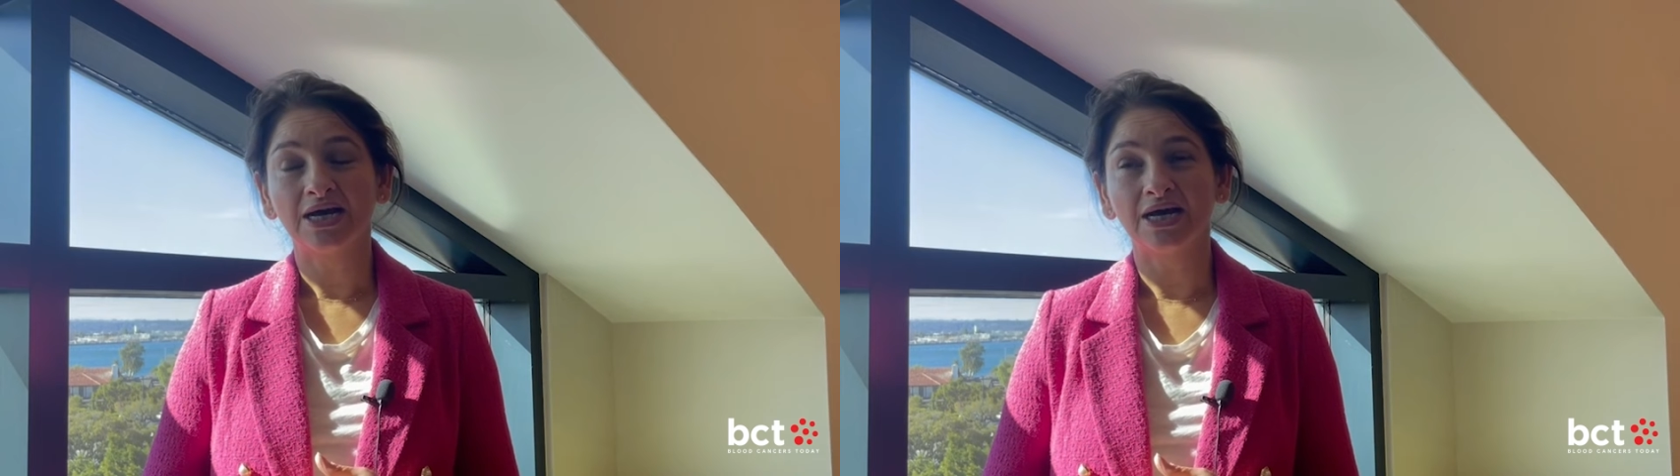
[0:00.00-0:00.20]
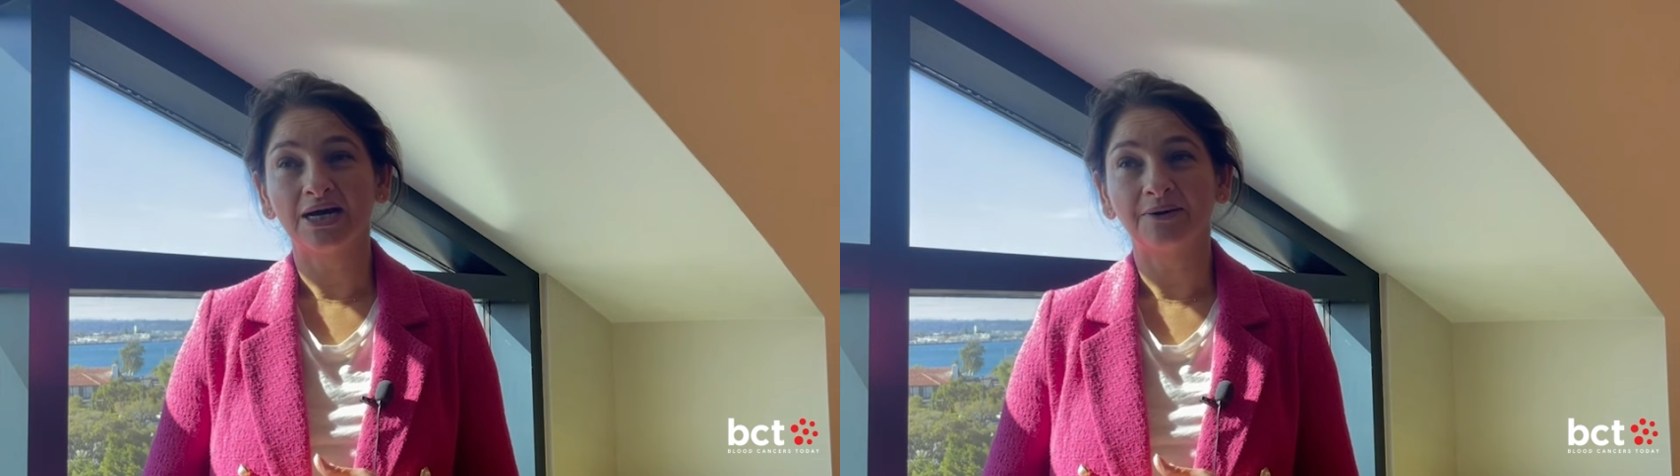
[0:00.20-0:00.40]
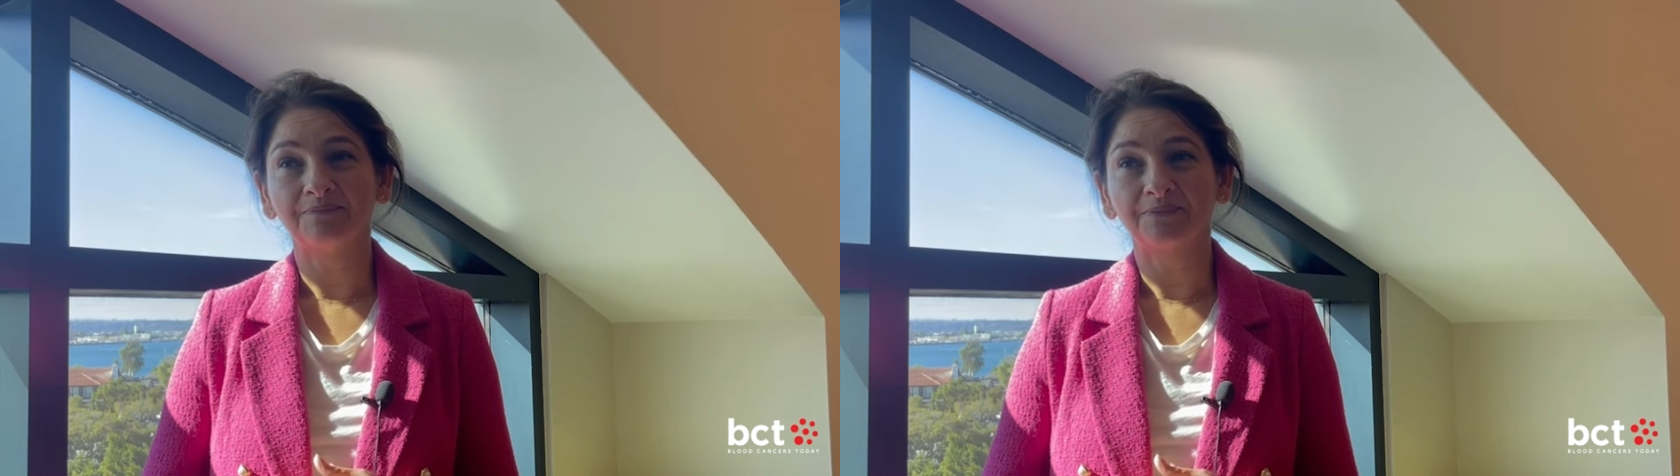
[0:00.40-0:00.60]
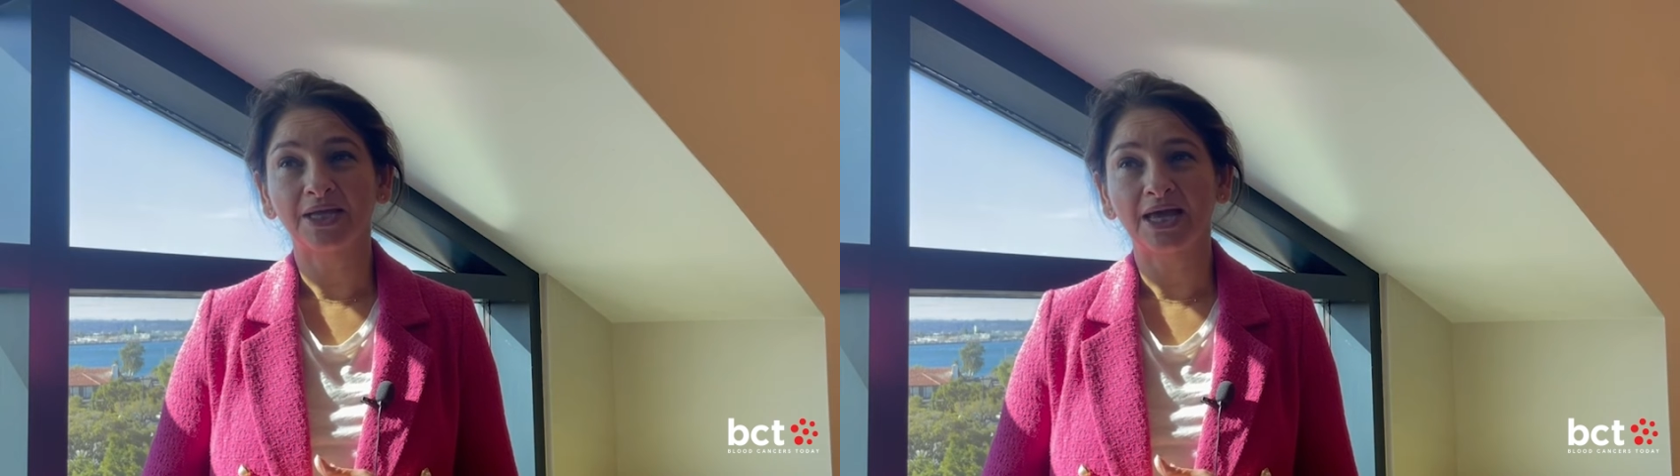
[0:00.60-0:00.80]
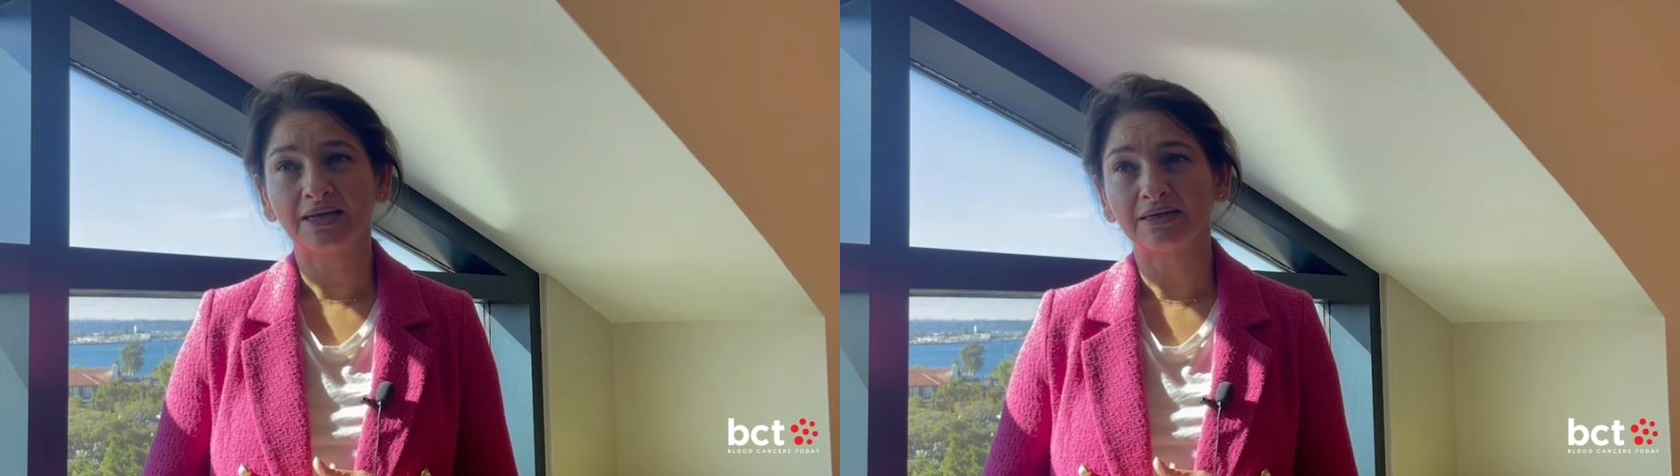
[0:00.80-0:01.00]

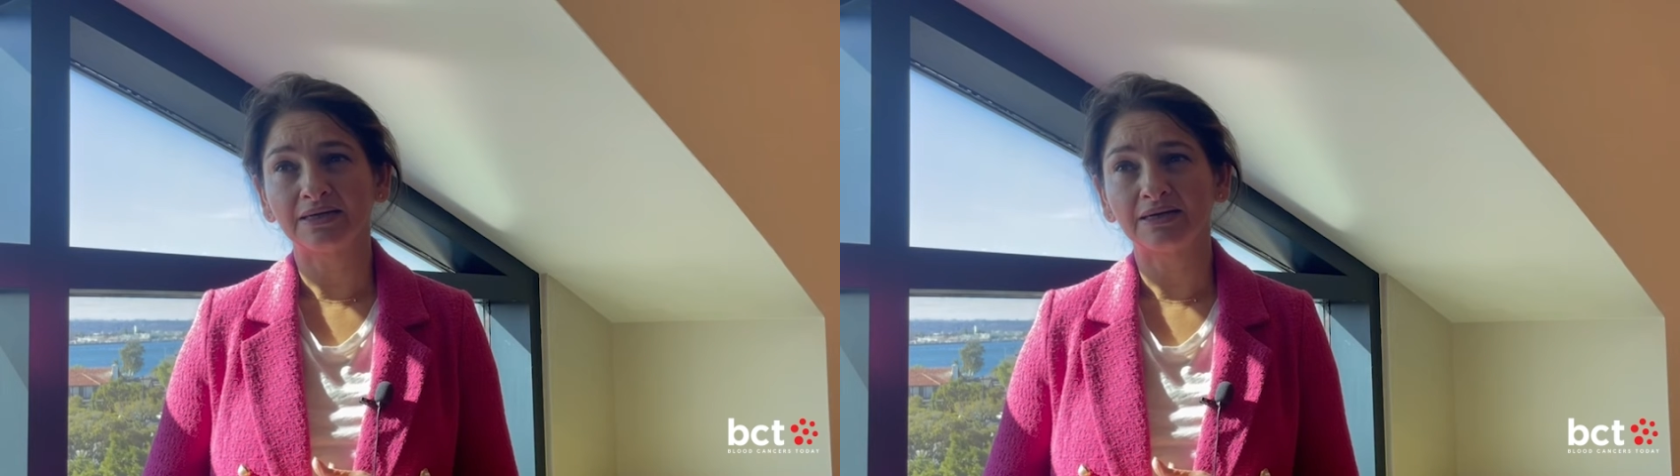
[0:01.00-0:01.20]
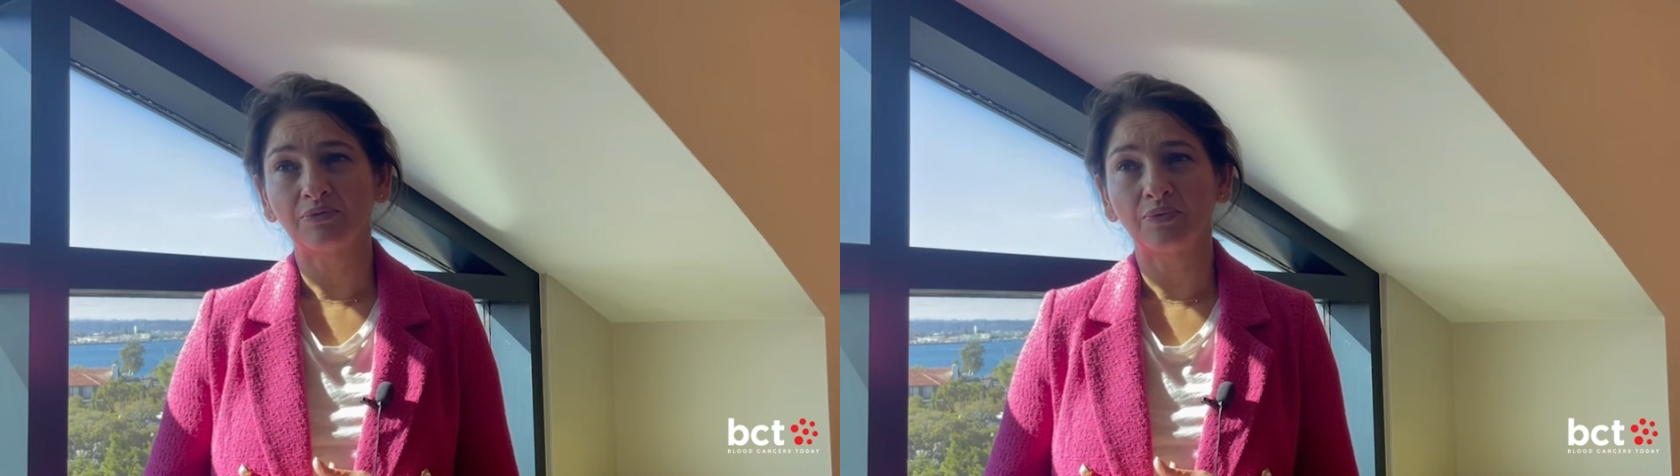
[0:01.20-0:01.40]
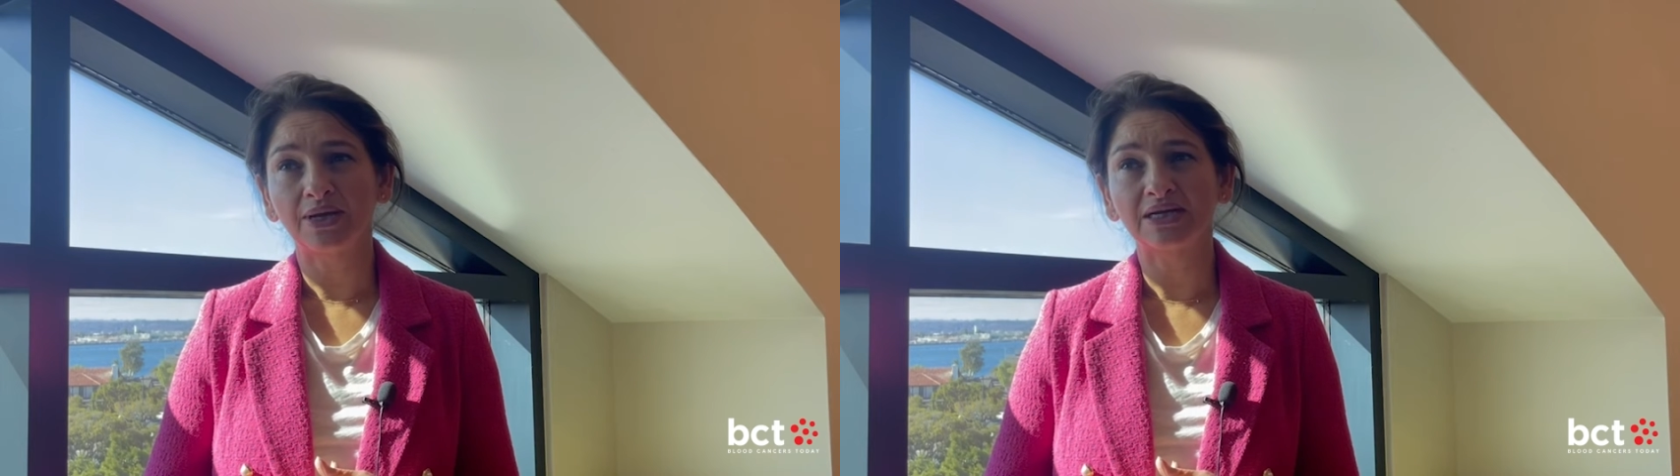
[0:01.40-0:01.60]
And when